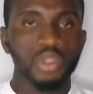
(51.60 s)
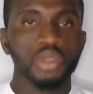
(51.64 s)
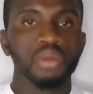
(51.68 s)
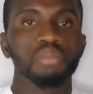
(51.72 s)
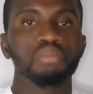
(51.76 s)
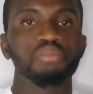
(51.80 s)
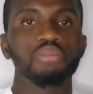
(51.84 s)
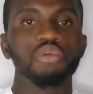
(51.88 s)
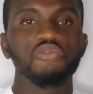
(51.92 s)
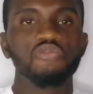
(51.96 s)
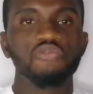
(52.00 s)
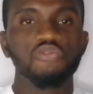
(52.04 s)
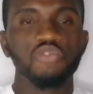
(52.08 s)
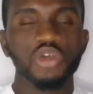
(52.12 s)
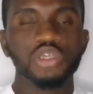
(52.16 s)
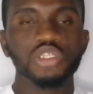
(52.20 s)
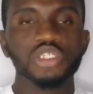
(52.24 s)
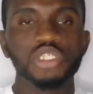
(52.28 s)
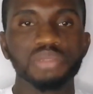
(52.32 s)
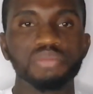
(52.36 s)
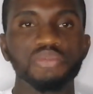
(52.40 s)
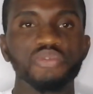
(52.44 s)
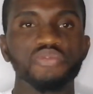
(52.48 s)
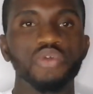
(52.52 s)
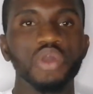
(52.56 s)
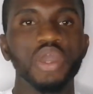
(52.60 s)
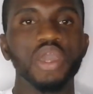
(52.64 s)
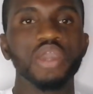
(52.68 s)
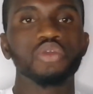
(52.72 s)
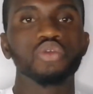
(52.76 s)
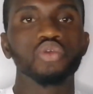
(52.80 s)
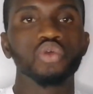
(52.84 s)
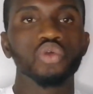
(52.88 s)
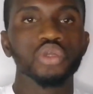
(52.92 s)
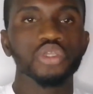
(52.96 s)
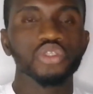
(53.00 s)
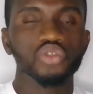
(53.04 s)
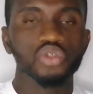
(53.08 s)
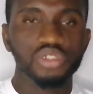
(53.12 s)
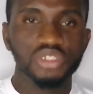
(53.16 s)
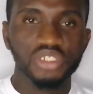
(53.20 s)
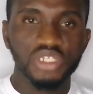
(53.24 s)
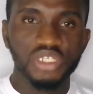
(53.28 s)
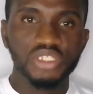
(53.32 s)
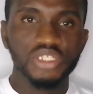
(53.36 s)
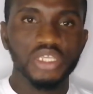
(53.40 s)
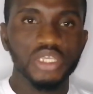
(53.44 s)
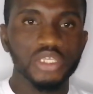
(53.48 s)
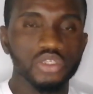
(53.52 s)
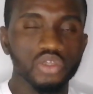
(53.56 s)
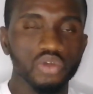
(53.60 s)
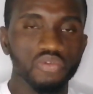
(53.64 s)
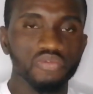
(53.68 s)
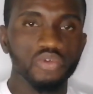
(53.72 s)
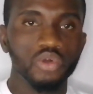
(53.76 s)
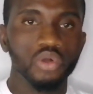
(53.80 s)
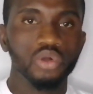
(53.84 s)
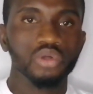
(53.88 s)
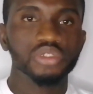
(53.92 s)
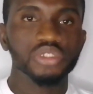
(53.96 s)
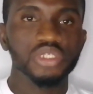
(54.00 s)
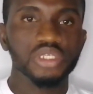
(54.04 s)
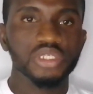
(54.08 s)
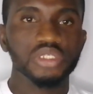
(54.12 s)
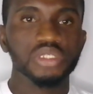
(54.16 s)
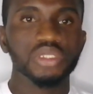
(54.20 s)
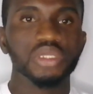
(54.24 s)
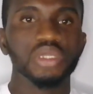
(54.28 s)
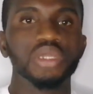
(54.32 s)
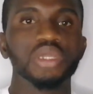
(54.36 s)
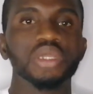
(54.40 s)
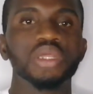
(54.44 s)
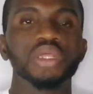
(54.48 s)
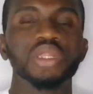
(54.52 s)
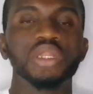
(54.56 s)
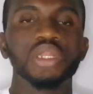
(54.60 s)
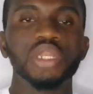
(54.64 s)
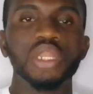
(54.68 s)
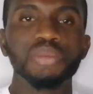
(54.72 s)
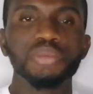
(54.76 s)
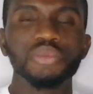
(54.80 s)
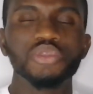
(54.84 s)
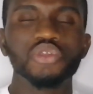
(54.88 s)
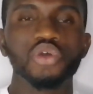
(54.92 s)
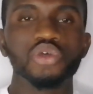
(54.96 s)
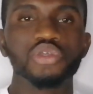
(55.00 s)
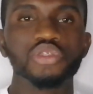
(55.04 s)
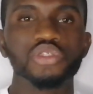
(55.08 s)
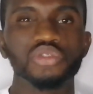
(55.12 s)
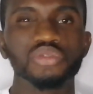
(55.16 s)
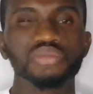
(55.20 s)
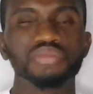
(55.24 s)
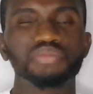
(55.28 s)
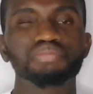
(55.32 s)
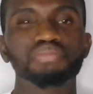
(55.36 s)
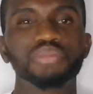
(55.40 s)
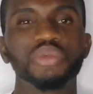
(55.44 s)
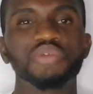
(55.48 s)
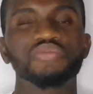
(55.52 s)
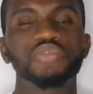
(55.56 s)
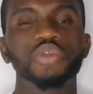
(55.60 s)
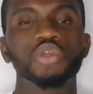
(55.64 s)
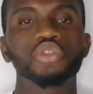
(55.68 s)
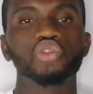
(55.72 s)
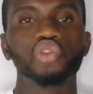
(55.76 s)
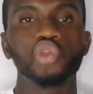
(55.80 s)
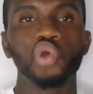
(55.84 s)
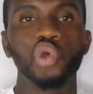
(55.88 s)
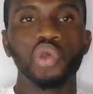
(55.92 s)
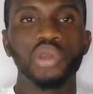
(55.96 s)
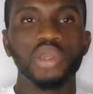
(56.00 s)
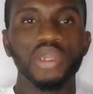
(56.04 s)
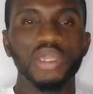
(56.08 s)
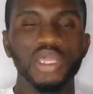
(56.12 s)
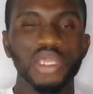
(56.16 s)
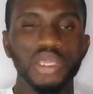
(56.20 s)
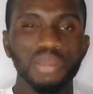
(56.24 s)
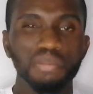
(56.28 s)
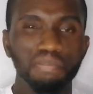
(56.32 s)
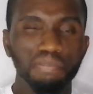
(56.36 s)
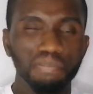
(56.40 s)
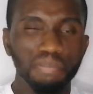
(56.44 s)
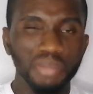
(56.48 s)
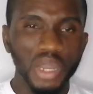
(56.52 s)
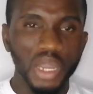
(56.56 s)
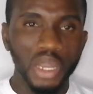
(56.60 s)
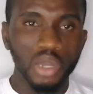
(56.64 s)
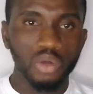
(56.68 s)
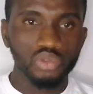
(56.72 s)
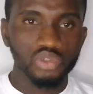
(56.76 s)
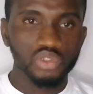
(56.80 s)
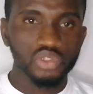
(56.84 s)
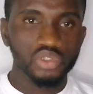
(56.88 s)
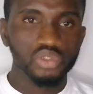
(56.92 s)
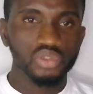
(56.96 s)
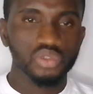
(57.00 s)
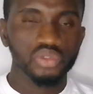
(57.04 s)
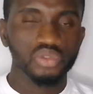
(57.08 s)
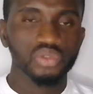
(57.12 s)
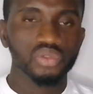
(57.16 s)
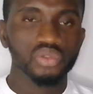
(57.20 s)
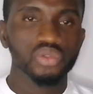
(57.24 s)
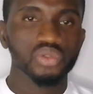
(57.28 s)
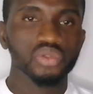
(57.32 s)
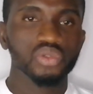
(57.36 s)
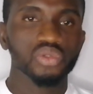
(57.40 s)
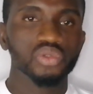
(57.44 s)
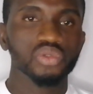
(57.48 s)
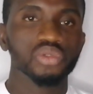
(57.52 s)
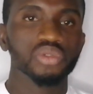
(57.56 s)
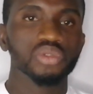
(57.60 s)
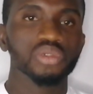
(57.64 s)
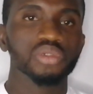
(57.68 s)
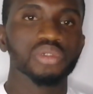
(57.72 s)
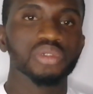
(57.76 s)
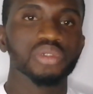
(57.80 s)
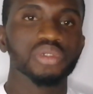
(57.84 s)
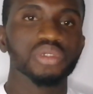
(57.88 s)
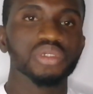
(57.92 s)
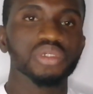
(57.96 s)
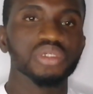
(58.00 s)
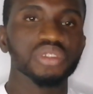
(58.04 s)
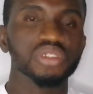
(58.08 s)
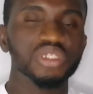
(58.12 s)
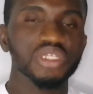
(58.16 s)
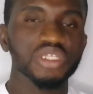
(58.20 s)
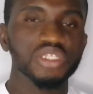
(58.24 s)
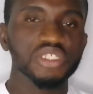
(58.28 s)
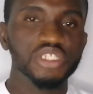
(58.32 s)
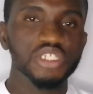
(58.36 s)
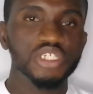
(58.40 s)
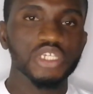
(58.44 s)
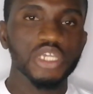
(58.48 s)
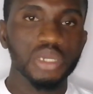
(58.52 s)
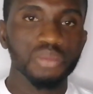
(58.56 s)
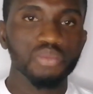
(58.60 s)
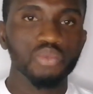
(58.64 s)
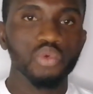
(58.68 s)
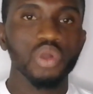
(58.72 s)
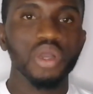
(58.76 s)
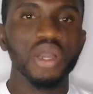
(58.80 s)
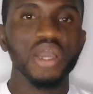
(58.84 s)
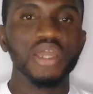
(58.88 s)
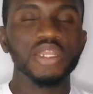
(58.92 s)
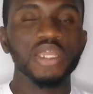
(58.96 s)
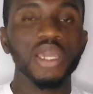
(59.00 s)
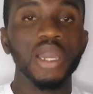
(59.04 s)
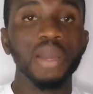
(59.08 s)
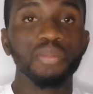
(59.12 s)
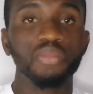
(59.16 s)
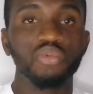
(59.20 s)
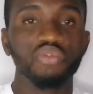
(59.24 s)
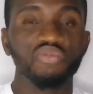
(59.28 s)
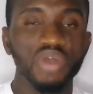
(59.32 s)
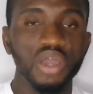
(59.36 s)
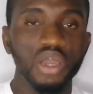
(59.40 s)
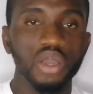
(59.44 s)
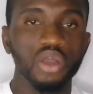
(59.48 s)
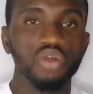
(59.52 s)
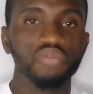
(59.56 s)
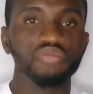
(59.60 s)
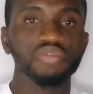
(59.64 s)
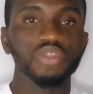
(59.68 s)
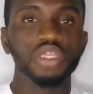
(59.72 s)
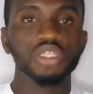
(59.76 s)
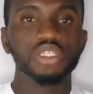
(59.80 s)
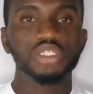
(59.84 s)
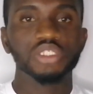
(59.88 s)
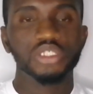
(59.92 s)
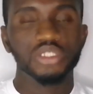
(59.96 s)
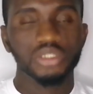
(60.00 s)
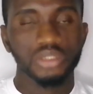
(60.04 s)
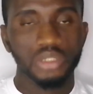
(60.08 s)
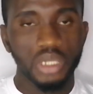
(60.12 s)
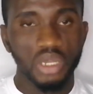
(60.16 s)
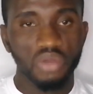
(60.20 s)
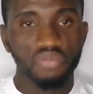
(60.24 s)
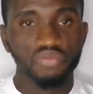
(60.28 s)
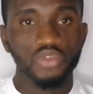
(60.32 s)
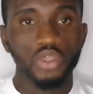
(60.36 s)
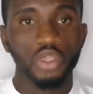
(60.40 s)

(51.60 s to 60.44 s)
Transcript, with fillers: But firstly, before I go into details of all this, let me just briefly talk about the GMO and the approval of the of the